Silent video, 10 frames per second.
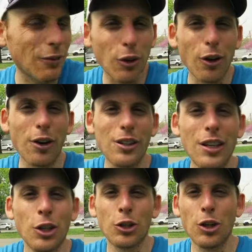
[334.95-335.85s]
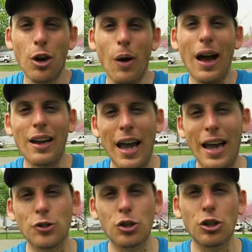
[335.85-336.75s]
I've learned, you know, how to
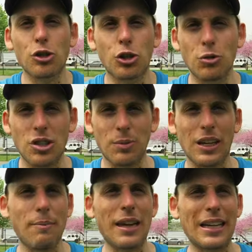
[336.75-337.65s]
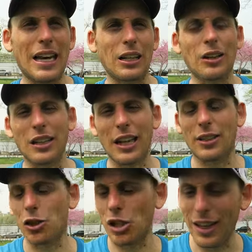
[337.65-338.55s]
actually shoot something and make it not look
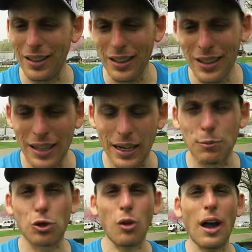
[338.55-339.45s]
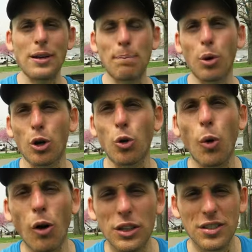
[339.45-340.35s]
like shit. And I'm trying to put
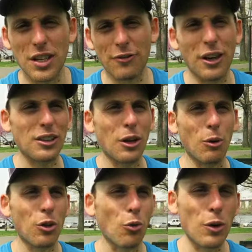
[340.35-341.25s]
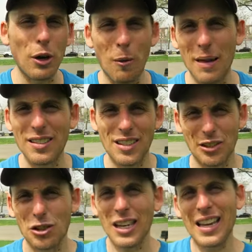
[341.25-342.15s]
quality stuff out there with a real
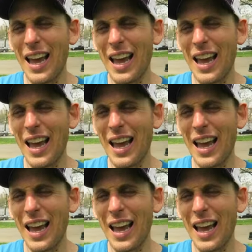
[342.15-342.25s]
message.